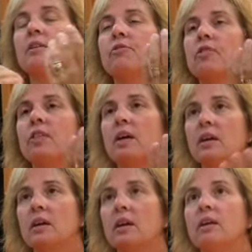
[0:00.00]
If they
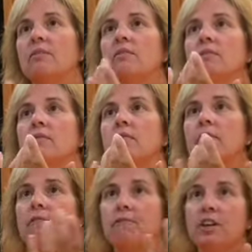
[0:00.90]
can
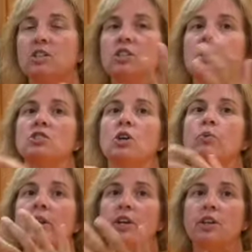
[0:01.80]
fix it, it's all
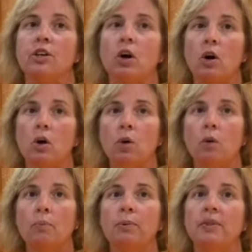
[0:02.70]
ready to
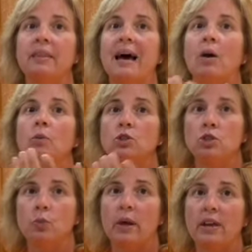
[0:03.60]
go. But now we're
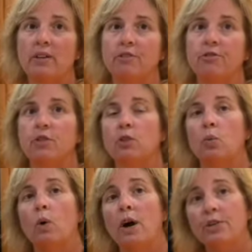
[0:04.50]
just waiting for the
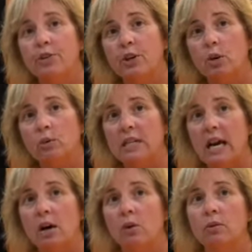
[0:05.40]
water to go
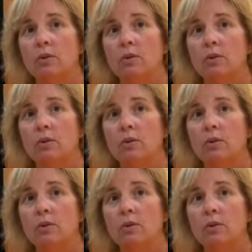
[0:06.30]
down.